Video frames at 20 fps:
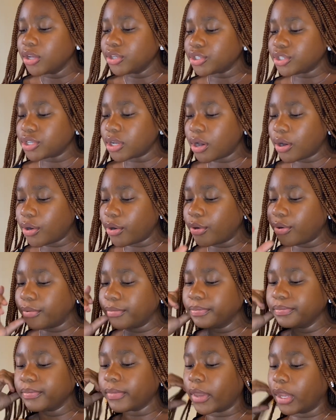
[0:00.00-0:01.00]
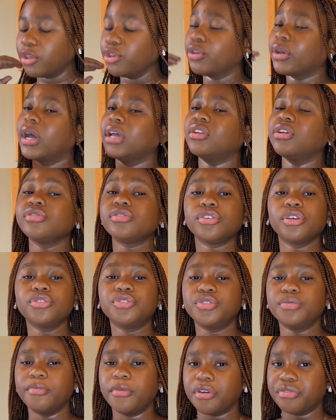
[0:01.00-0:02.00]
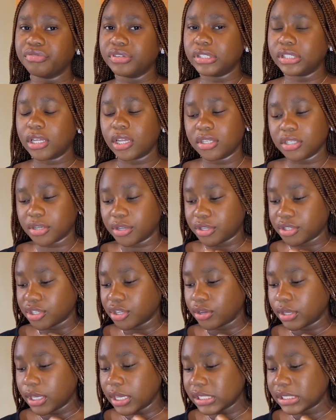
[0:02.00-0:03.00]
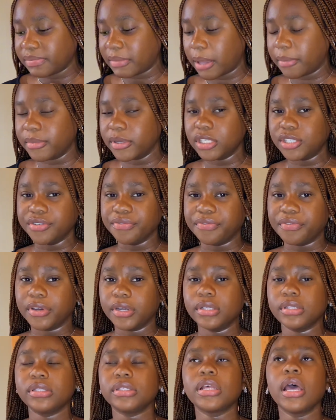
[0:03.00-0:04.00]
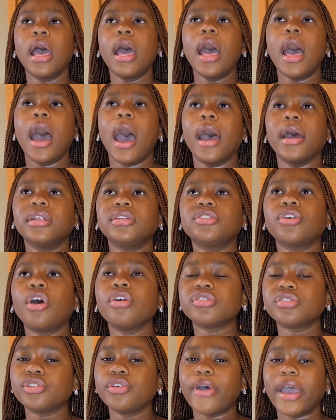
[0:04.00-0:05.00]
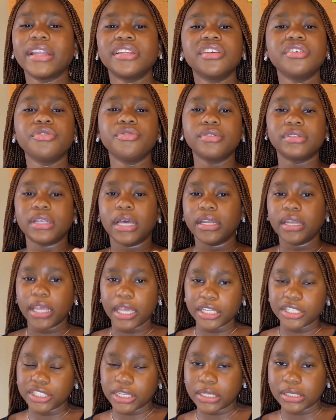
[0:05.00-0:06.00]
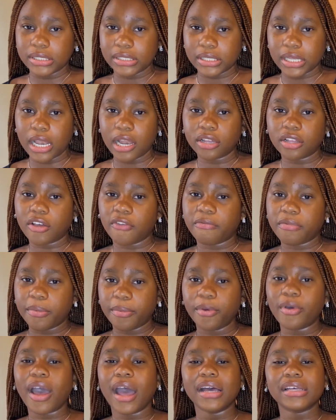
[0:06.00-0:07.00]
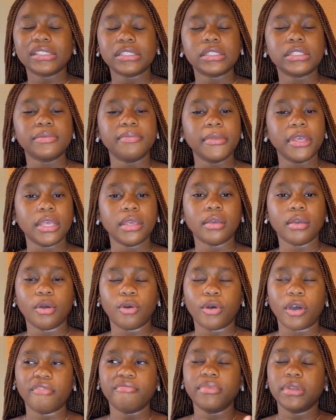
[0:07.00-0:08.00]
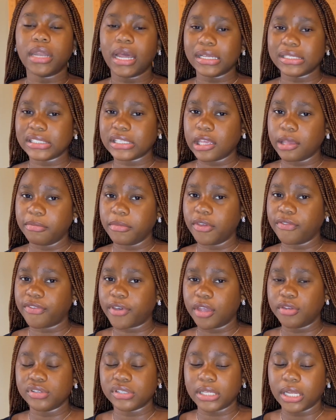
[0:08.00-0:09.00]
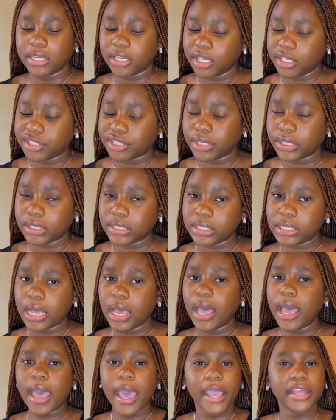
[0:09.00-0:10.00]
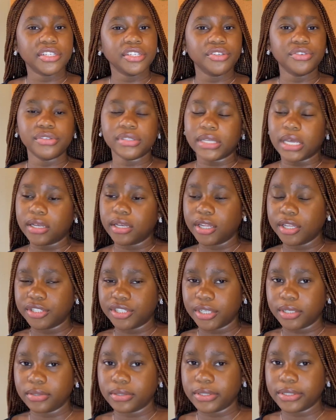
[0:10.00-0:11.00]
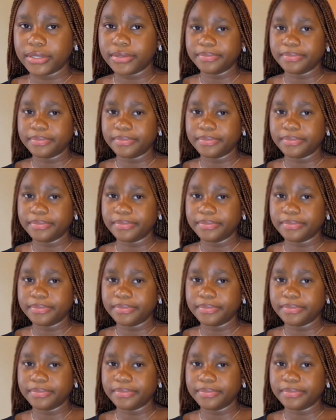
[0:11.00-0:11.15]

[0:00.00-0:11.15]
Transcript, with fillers: so you can also do more research because your case might be different and also i didn't use an agent a lot of people asked me or have been asking me if i used an agent i didn't use an agent